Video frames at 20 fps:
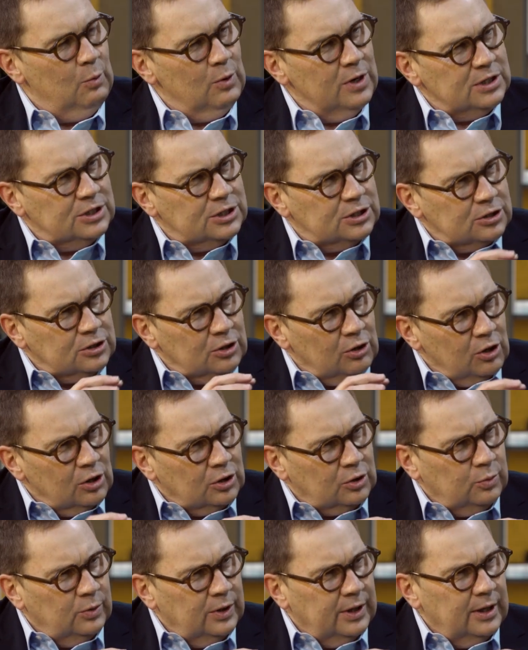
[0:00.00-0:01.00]
want to
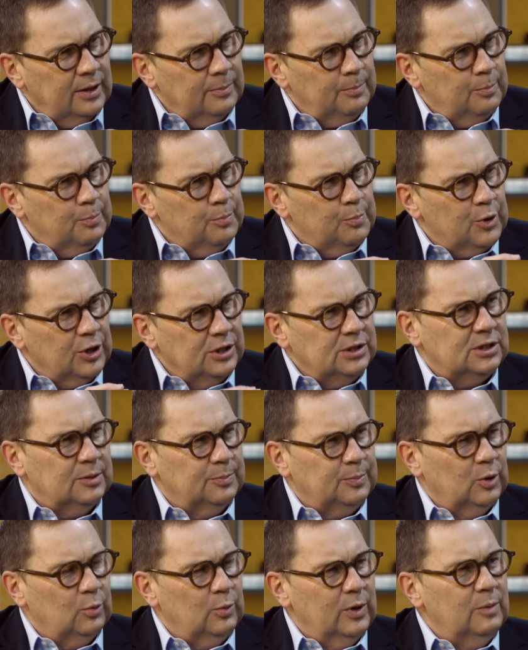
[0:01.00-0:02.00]
start with a
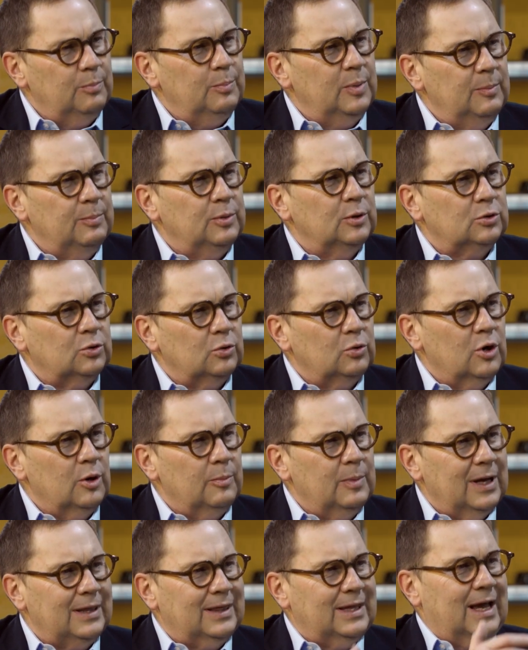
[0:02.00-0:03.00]
principle when people talk
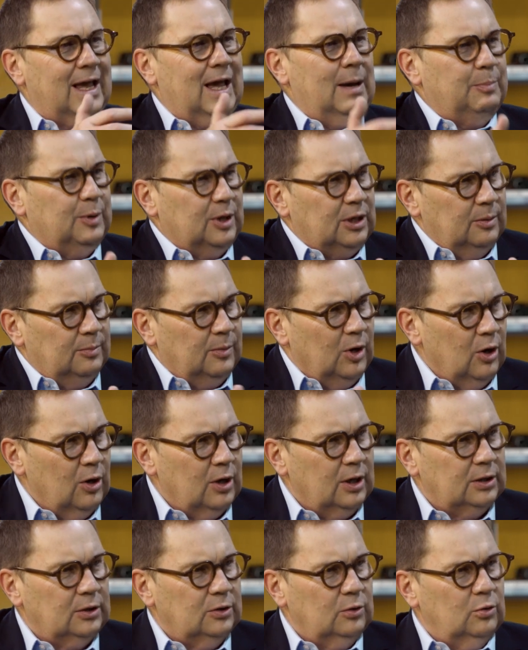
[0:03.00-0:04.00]
about the capital
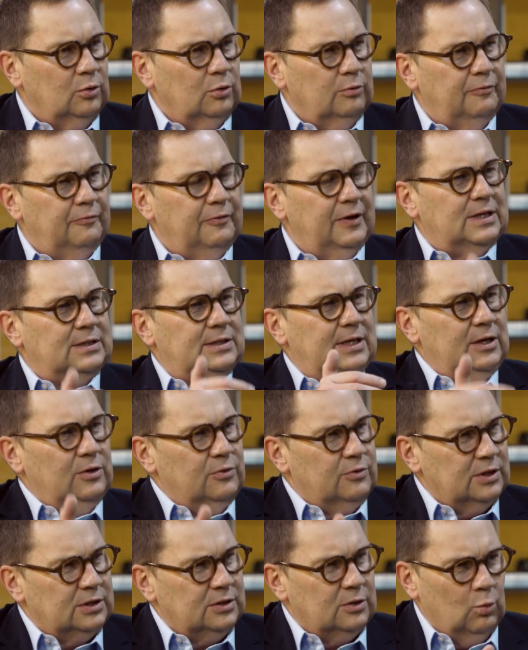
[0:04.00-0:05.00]
market or fixed
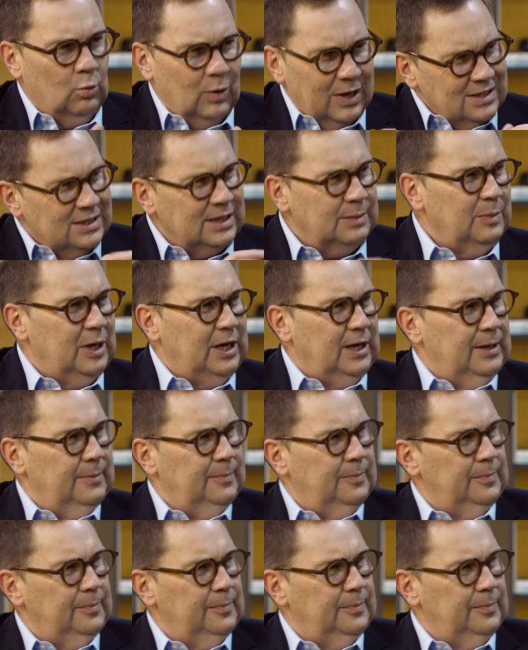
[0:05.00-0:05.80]
interest. What does it mean?